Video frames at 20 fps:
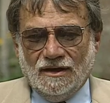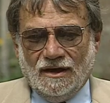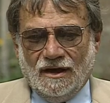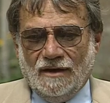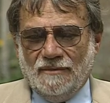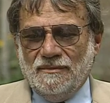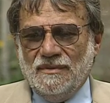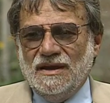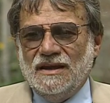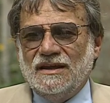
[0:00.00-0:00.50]

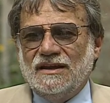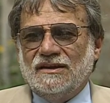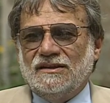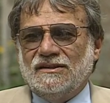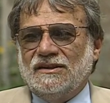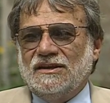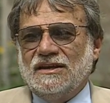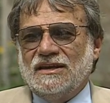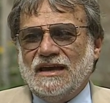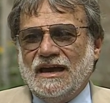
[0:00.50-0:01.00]

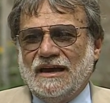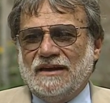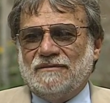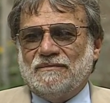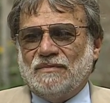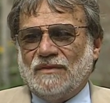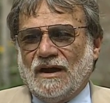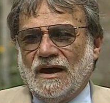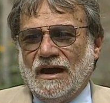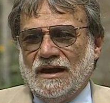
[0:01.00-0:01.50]
immediately get,
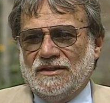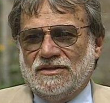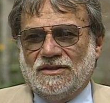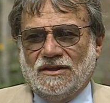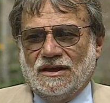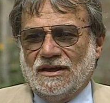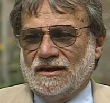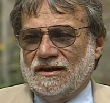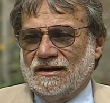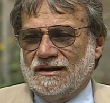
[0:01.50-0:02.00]
I
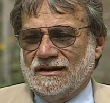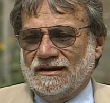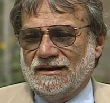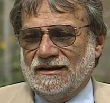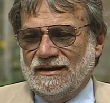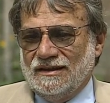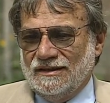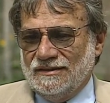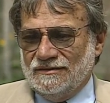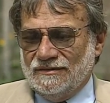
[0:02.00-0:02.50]
think,
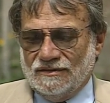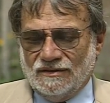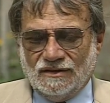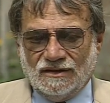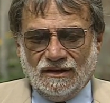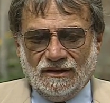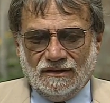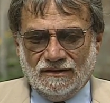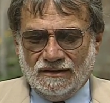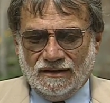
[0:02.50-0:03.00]

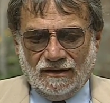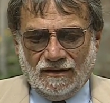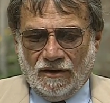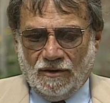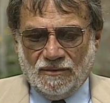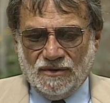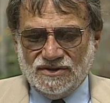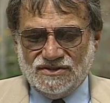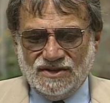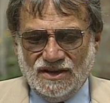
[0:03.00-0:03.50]

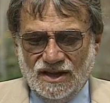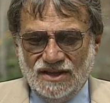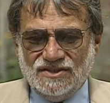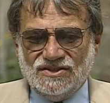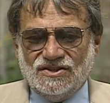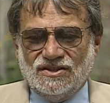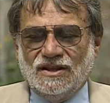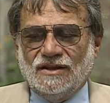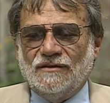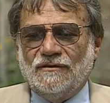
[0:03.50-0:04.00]
almost
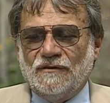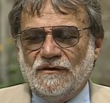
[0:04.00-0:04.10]
instant